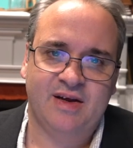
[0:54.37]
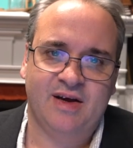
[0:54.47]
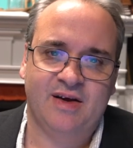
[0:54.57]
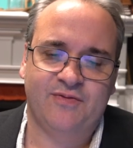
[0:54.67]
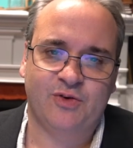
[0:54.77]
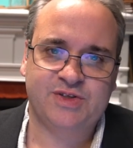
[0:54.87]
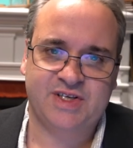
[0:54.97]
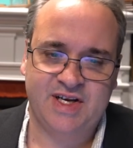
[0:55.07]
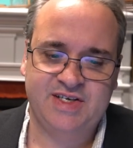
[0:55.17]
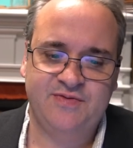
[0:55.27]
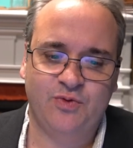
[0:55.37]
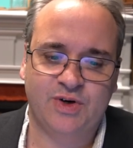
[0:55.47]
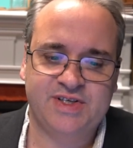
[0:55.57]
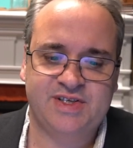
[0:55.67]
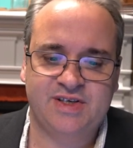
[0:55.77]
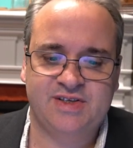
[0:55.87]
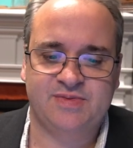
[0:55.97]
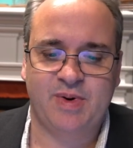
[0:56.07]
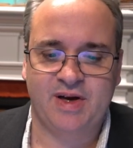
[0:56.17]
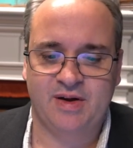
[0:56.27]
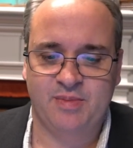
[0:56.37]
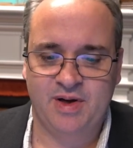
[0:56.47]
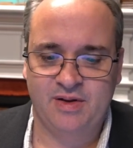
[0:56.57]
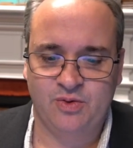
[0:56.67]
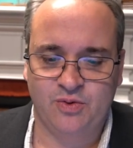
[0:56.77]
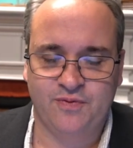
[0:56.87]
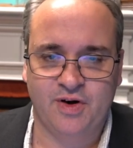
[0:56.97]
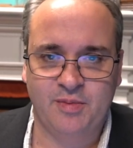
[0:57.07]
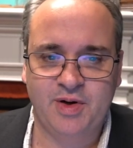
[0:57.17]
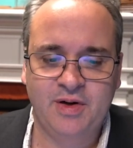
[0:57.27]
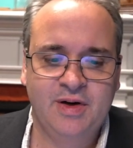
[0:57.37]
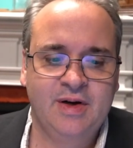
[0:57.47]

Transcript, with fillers: Uh, first in 1946 by by a local farmer,